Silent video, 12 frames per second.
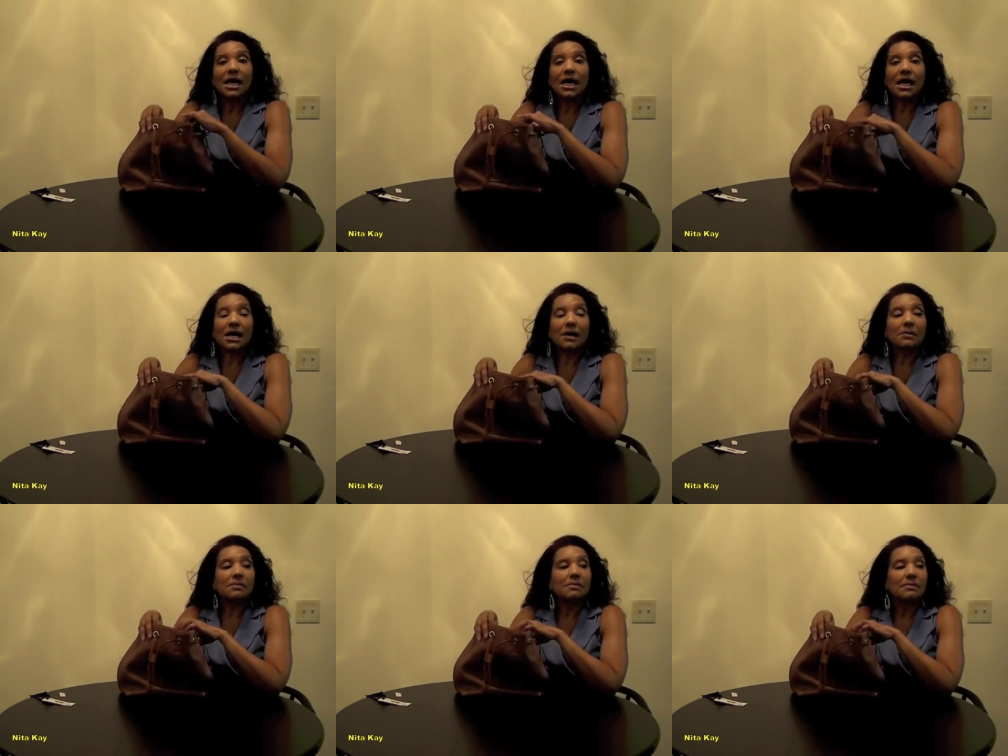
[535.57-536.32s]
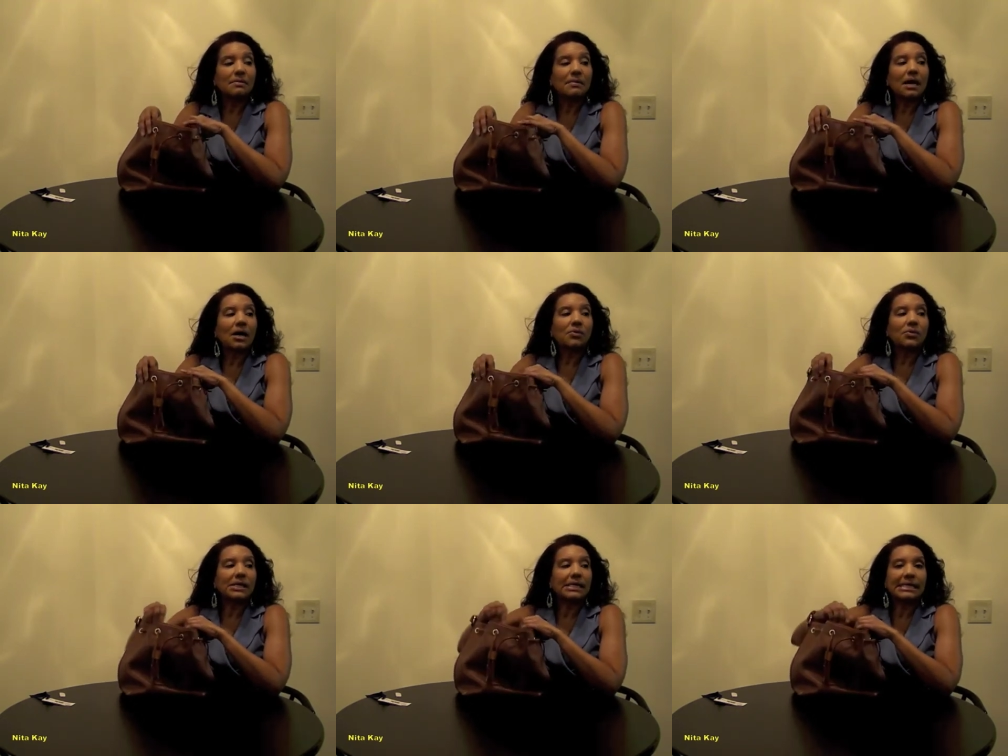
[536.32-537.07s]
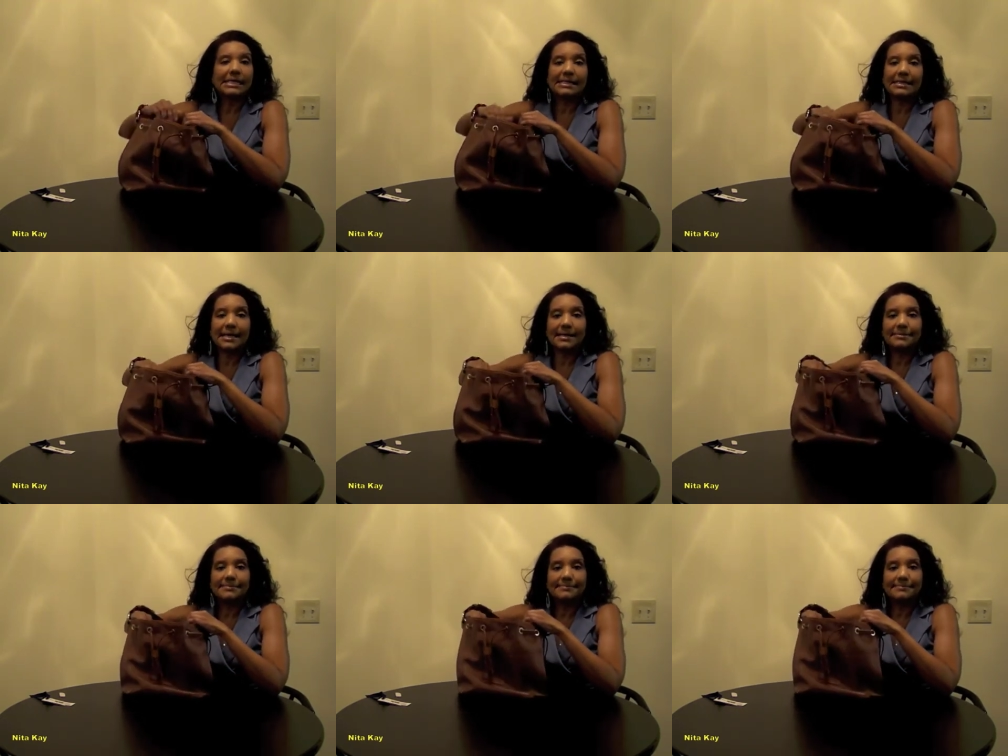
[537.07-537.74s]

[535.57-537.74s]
I'll run and get that.